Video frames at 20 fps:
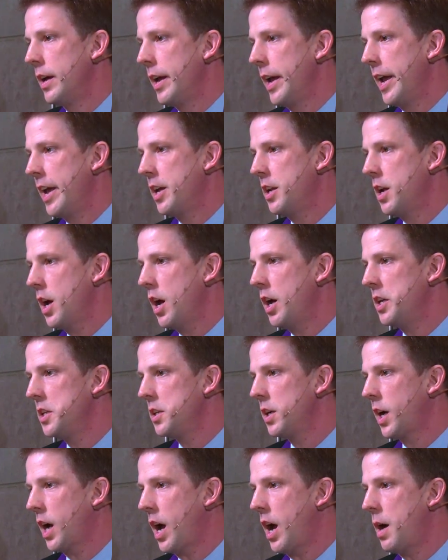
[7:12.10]
an
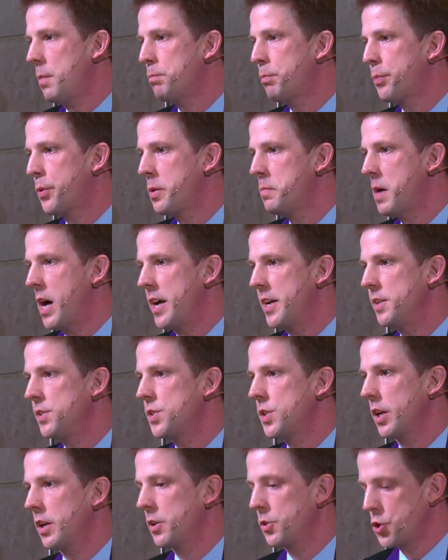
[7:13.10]

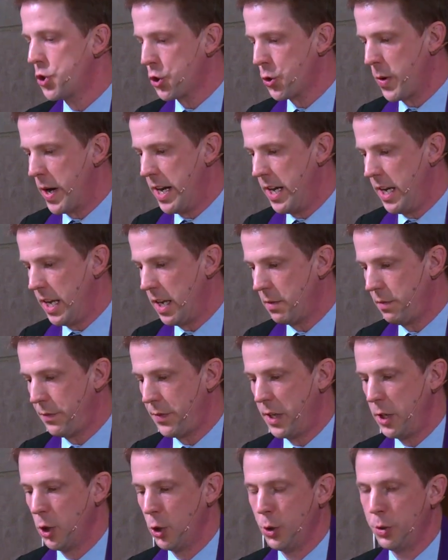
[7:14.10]
uncompromising training
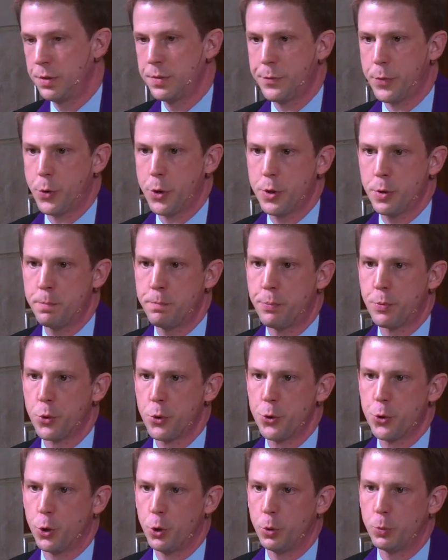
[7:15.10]
field for the
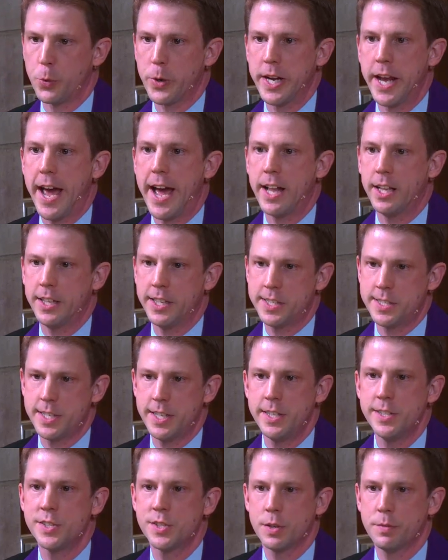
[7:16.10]
brutal
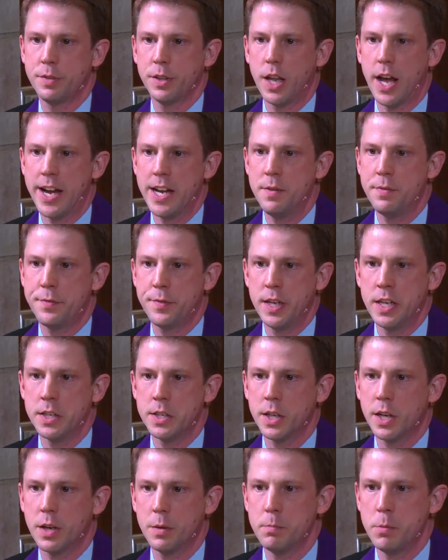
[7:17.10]
realities of life
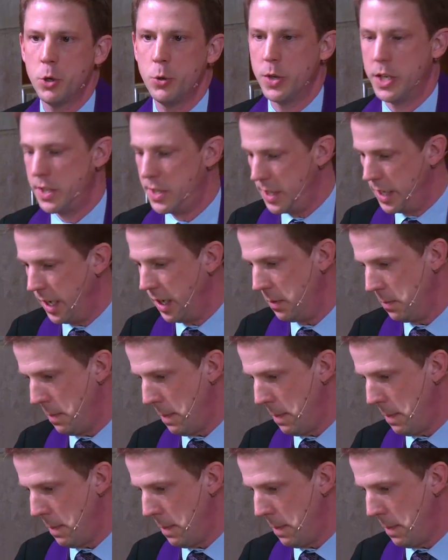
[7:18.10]
in community.